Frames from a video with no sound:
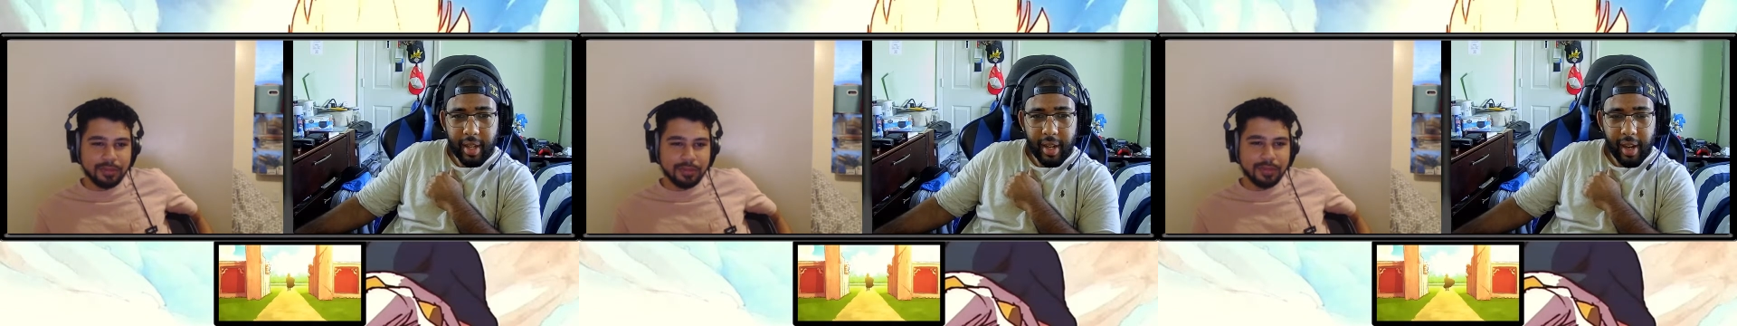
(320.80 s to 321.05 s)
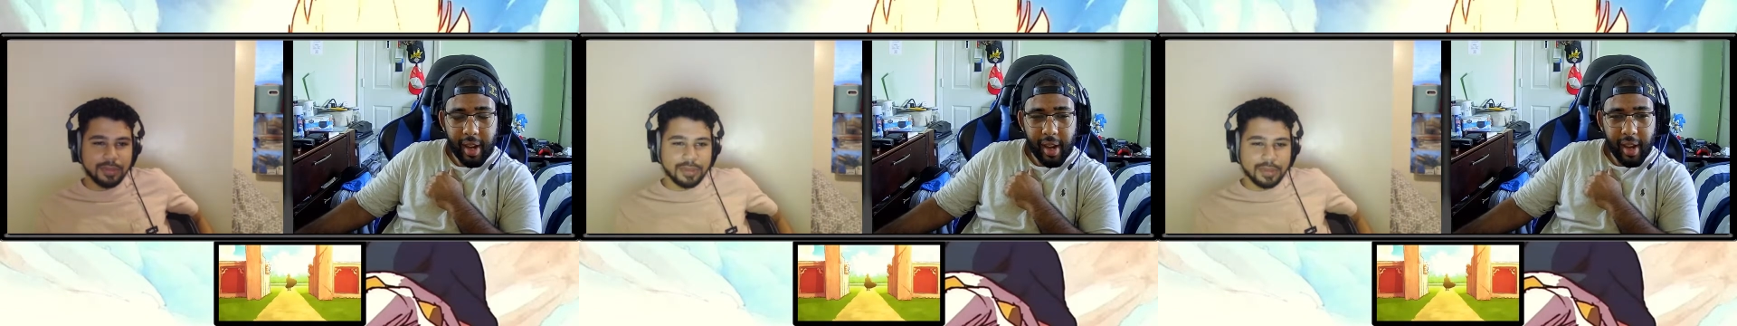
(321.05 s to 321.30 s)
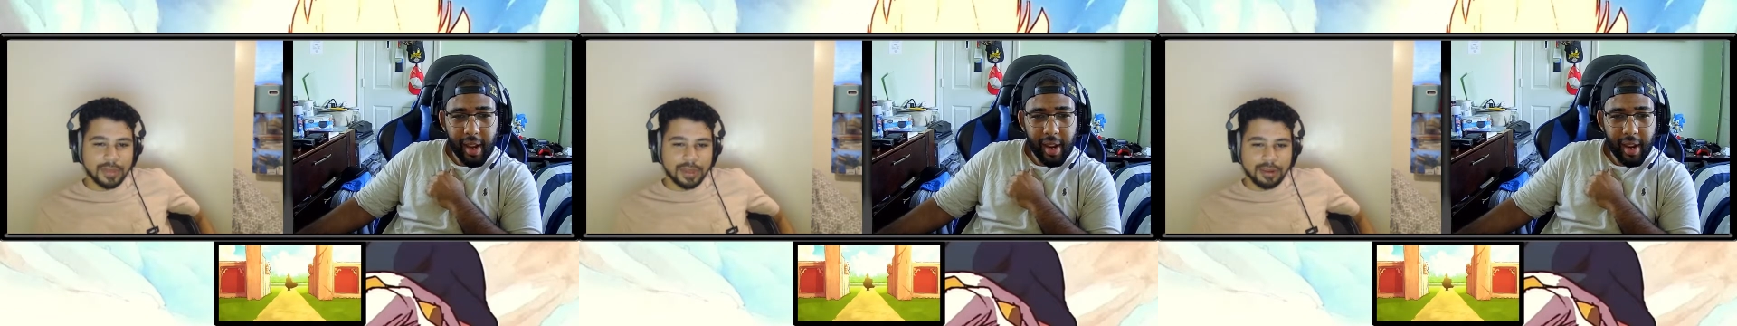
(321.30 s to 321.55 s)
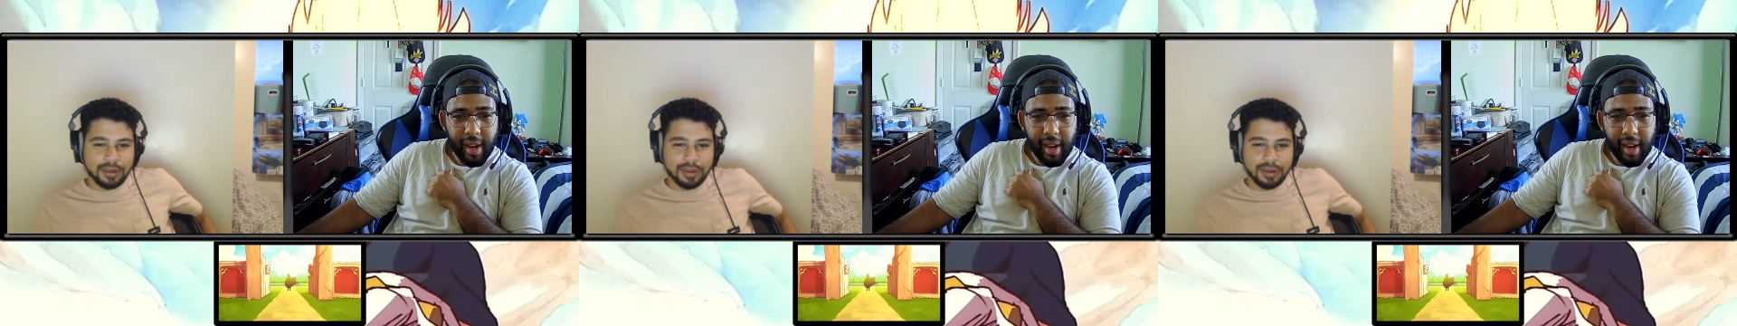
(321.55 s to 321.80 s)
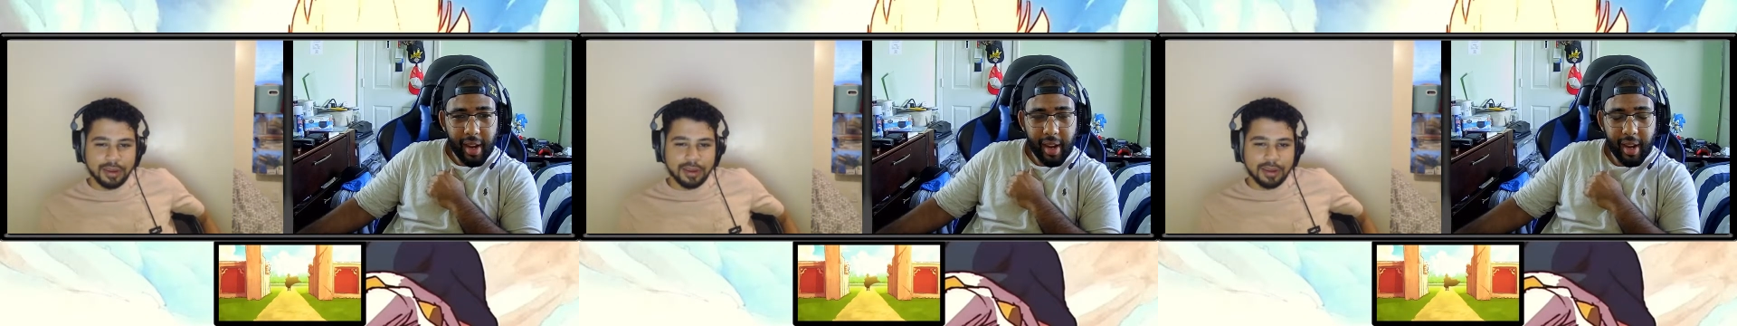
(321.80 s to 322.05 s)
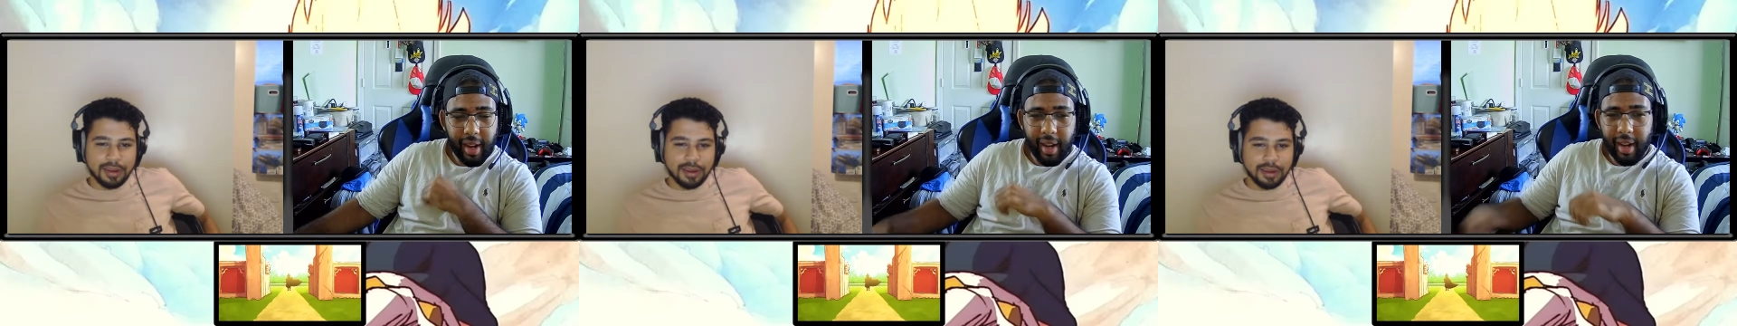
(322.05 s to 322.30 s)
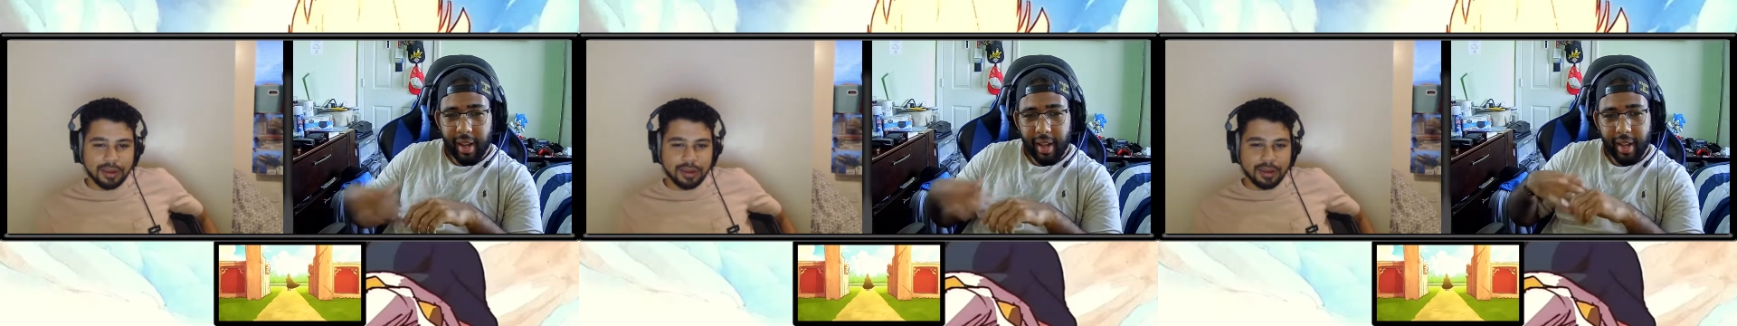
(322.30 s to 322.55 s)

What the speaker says: No one is speaking in this clip.